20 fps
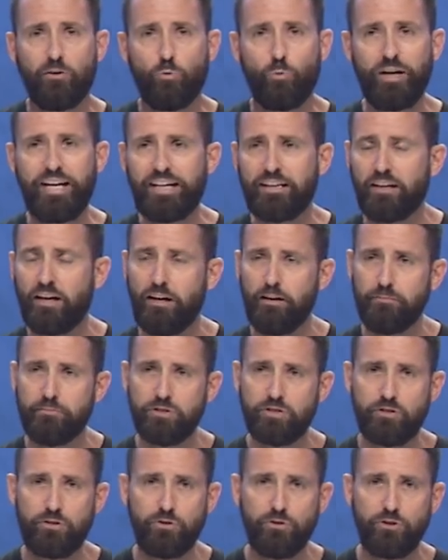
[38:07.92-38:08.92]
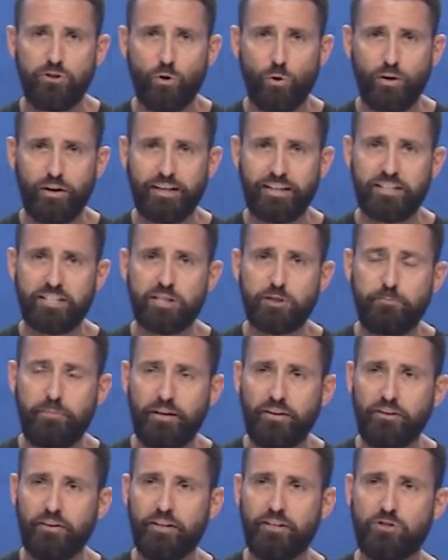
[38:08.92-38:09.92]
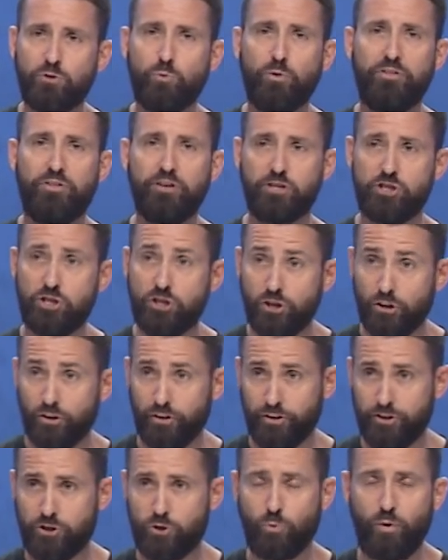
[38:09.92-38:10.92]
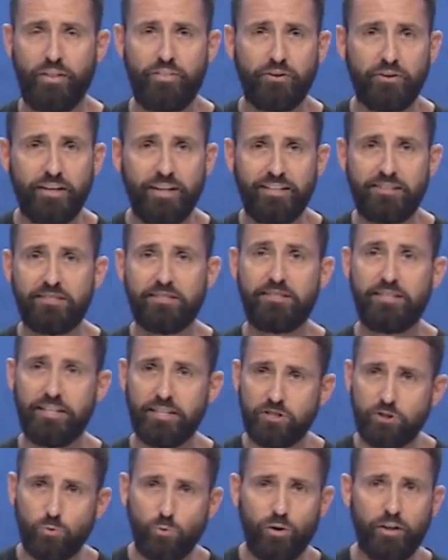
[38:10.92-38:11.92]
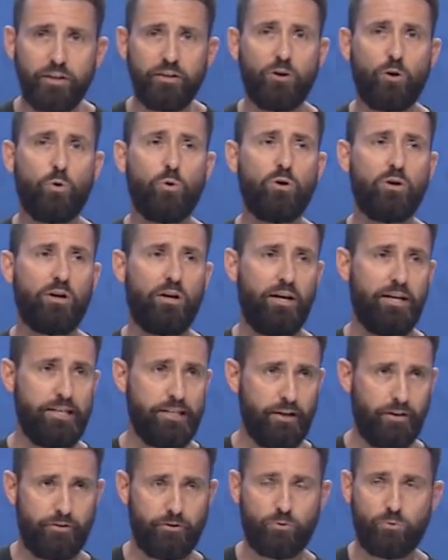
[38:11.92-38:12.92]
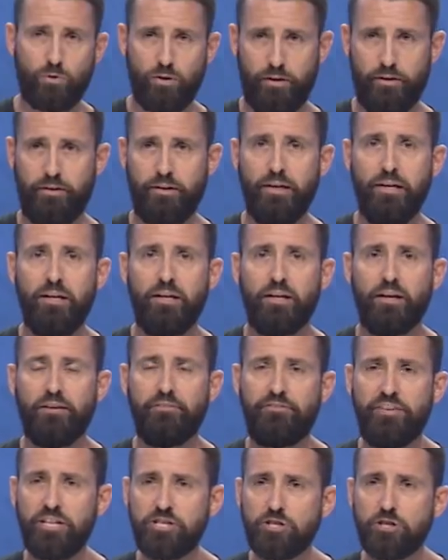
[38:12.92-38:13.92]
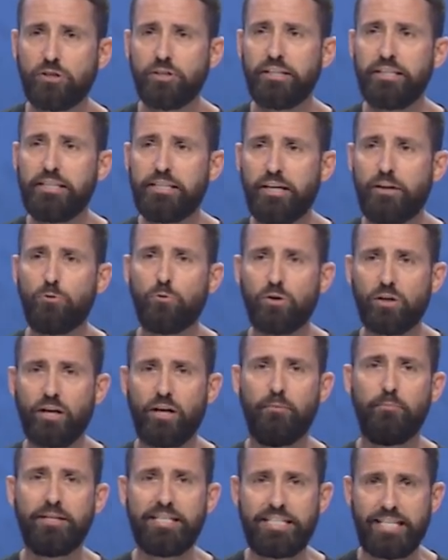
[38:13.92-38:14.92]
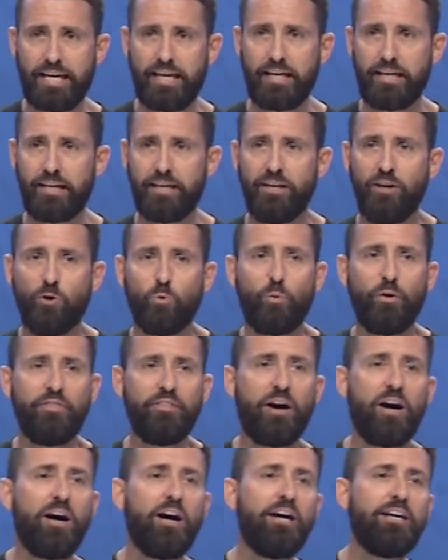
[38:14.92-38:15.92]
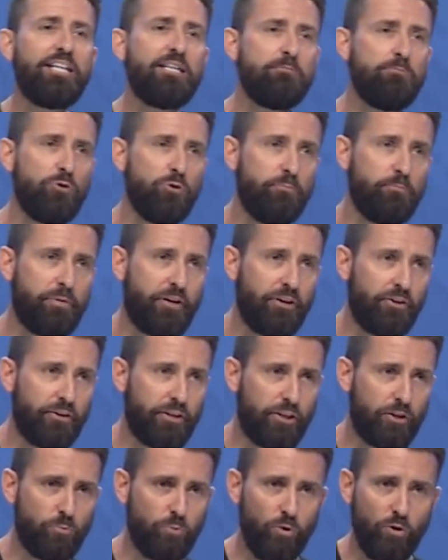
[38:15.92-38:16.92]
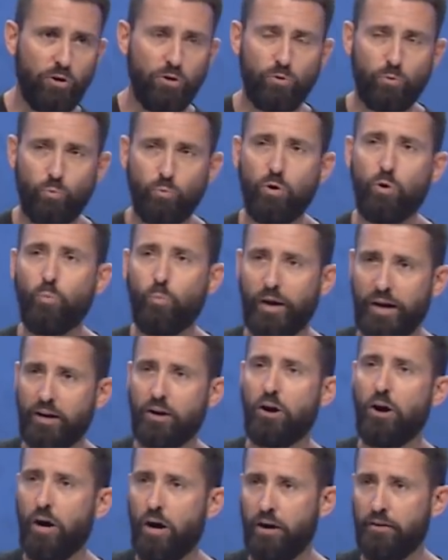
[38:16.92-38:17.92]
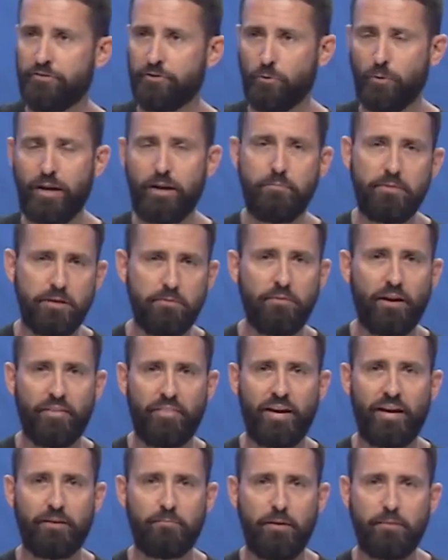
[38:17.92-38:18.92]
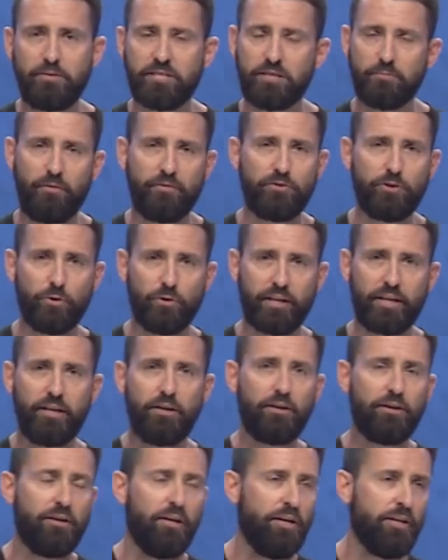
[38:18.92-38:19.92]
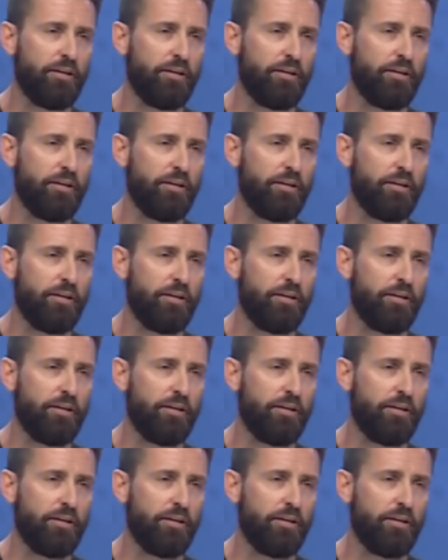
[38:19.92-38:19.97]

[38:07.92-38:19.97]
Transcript: When it comes to your experience with a church, whether it's this one or another one, eventually there will come a day when the honeymoon period will, will wear off. And what I mean by that, maybe some of you are here,